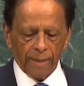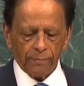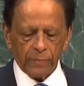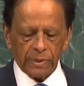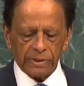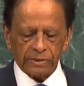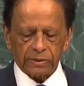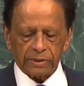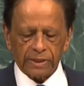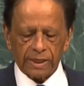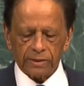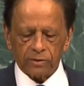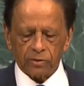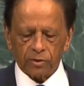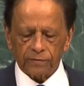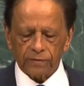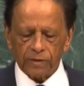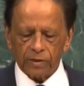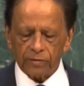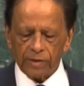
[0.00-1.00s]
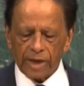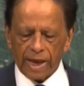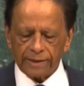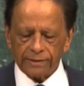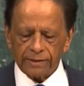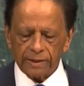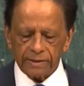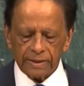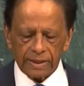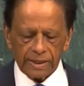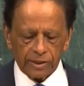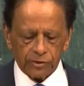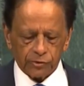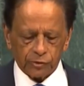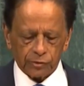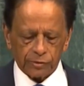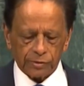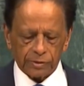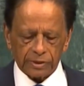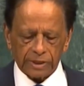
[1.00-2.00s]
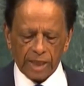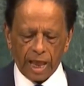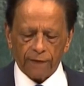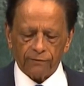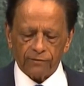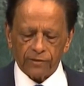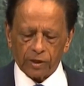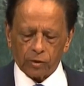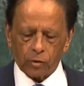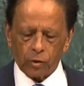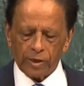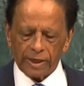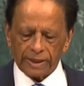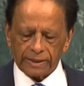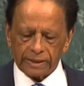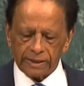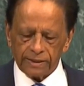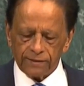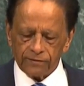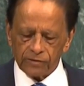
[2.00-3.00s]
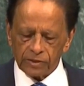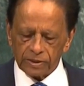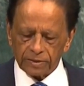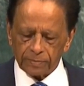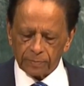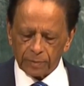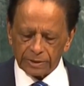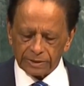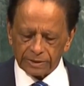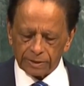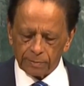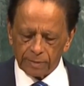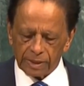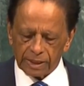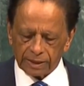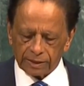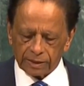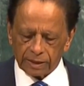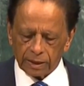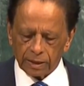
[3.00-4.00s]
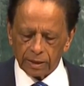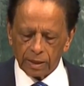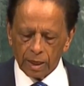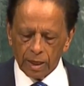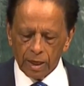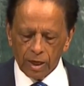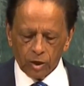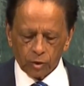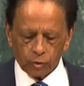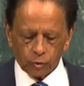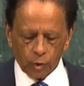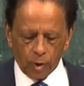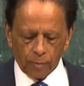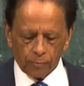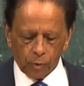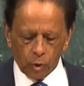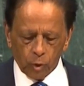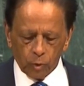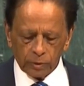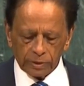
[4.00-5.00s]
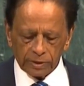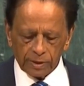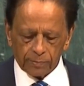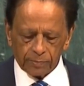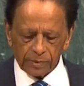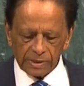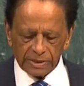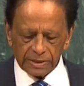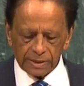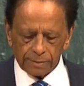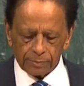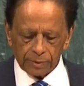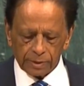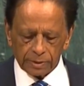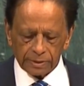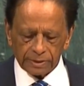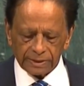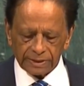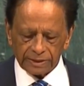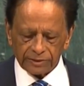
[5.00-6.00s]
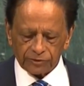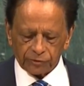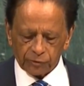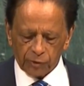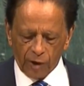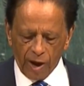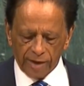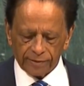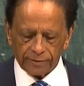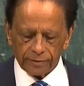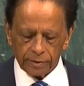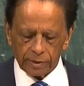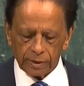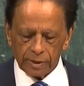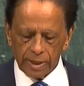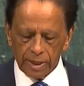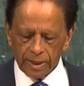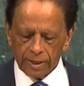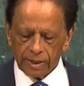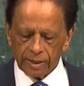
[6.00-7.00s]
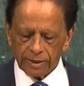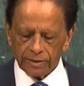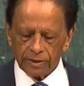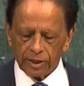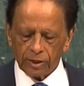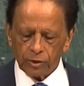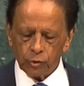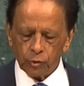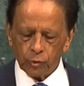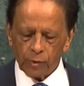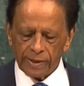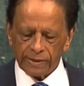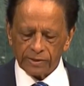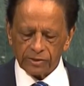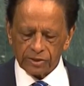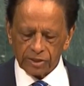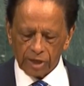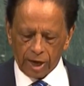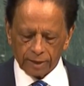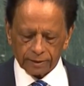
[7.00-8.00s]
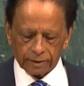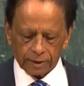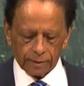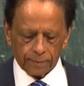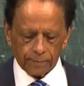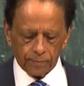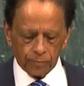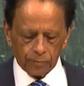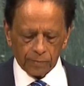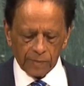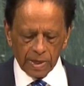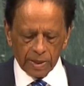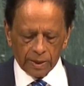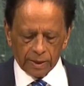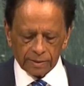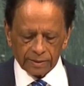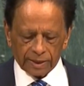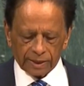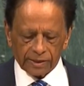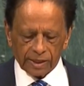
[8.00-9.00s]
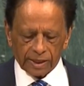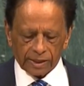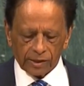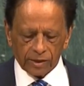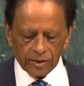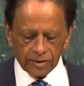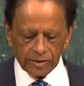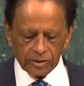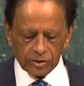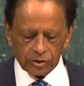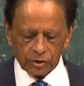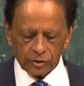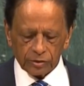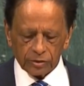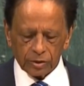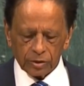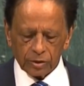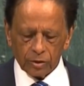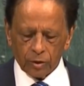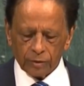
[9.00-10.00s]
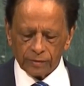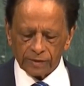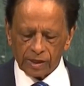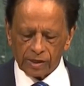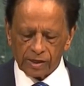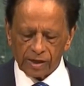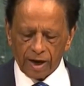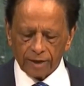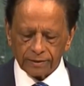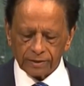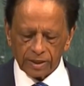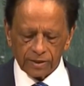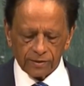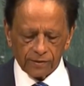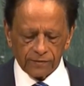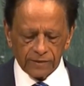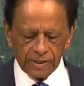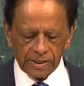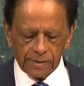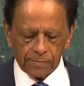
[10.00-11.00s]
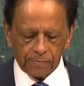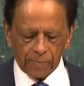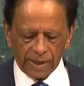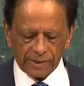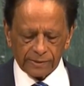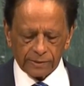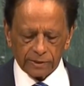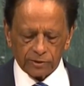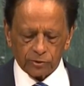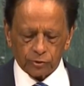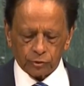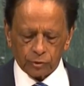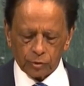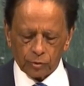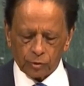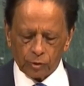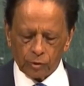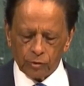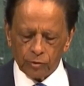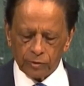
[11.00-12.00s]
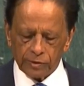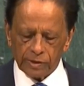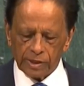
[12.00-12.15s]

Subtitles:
Member states of the United Nations have the collective responsibility to uphold the principles enshrined in the UN Charter, the Declaration on the Granting of Independence to